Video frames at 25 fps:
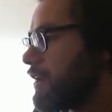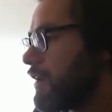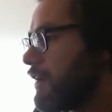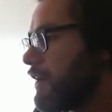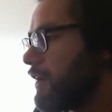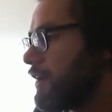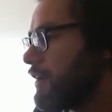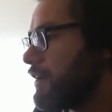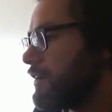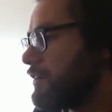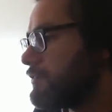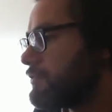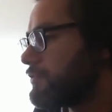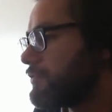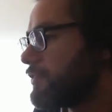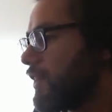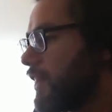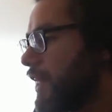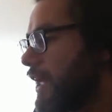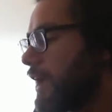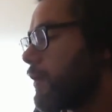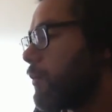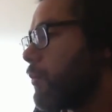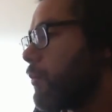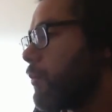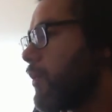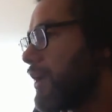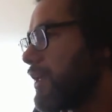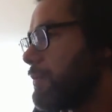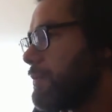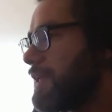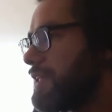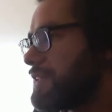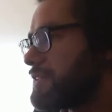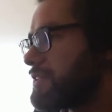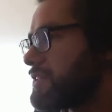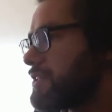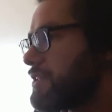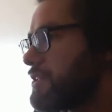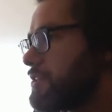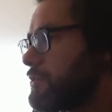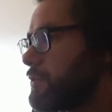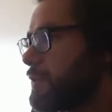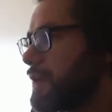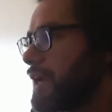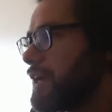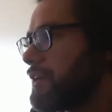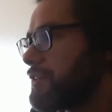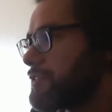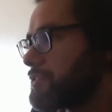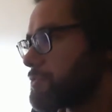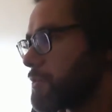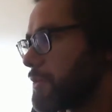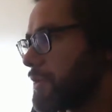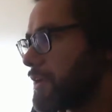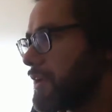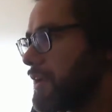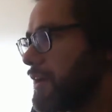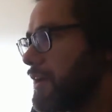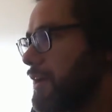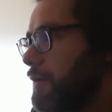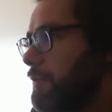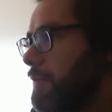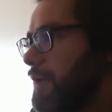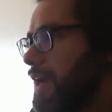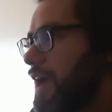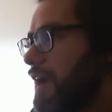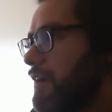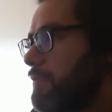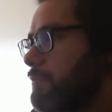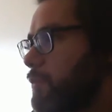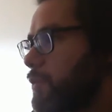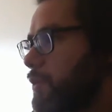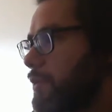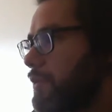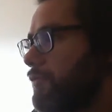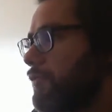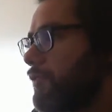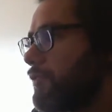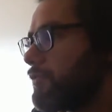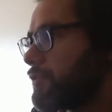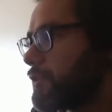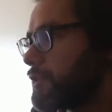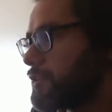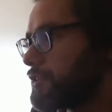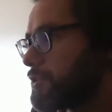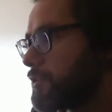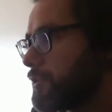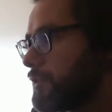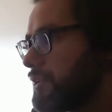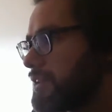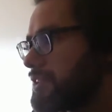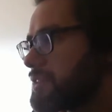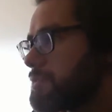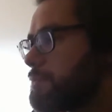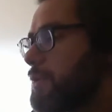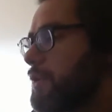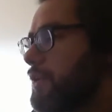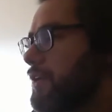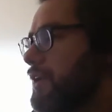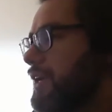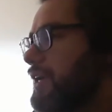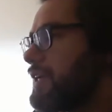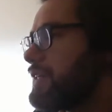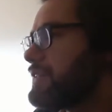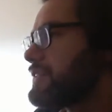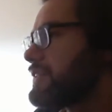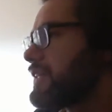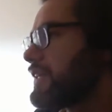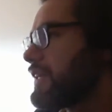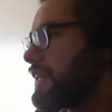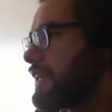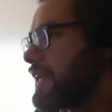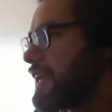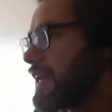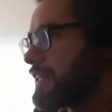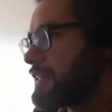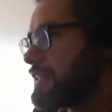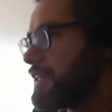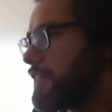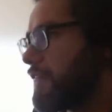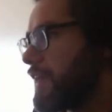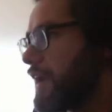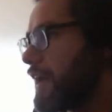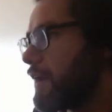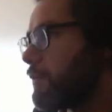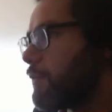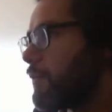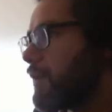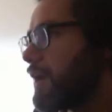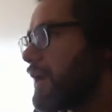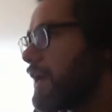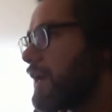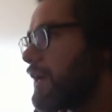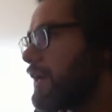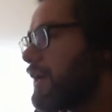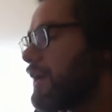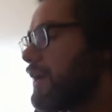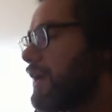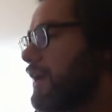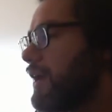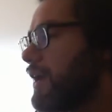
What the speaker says: of like what it means to do an elsewhere hub and have more of a virtual experience and connect in that way.